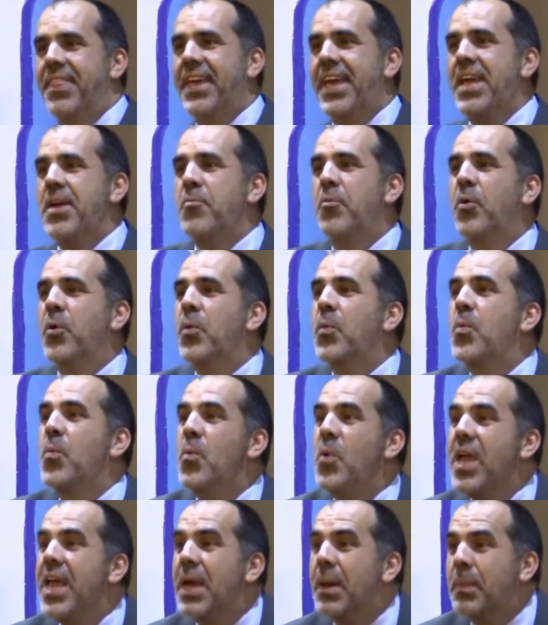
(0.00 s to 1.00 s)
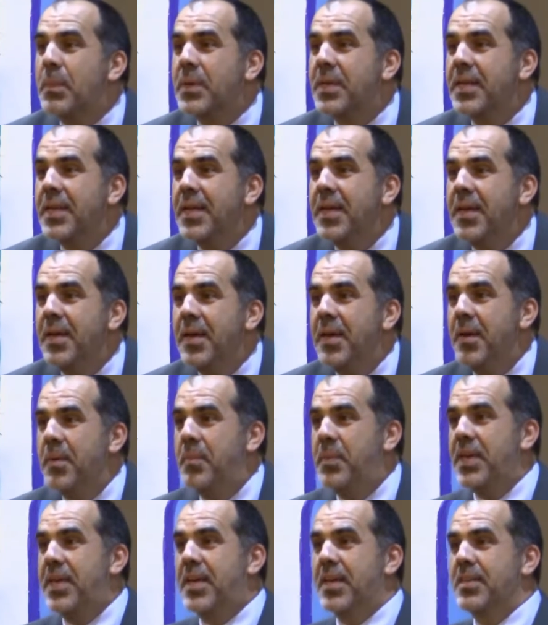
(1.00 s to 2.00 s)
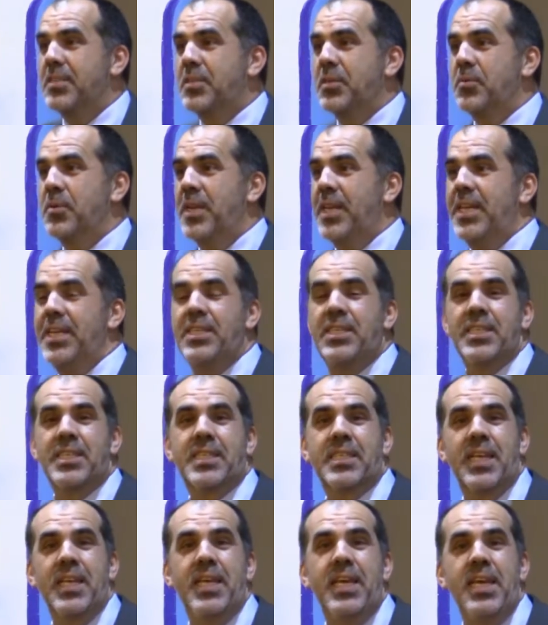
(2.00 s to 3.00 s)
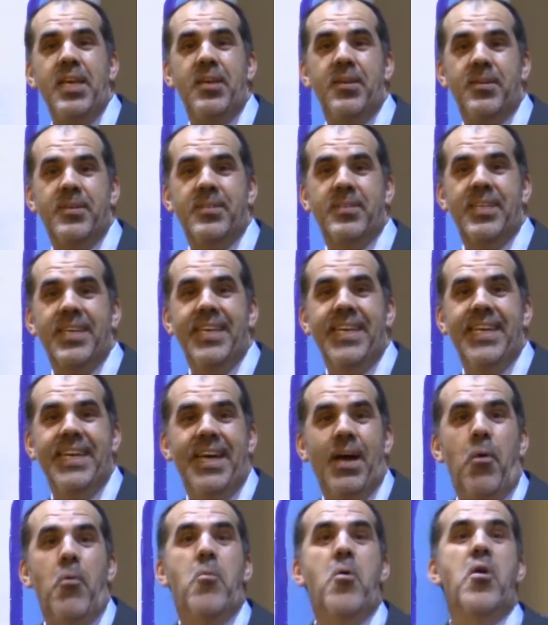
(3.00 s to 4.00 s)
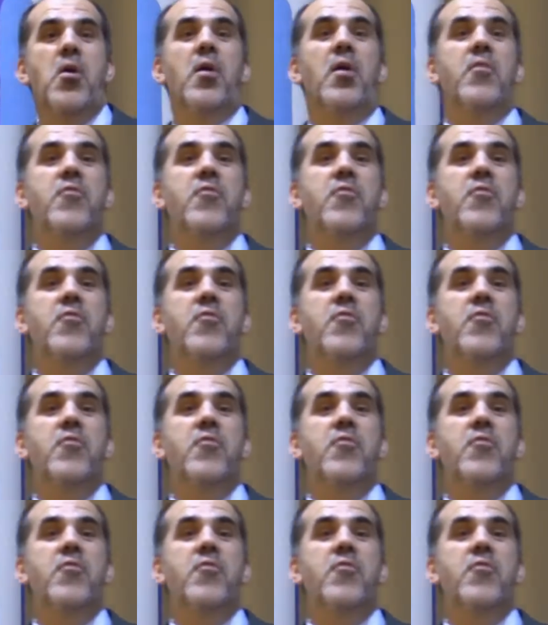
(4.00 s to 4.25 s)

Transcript: They were whipped because the religious leaders were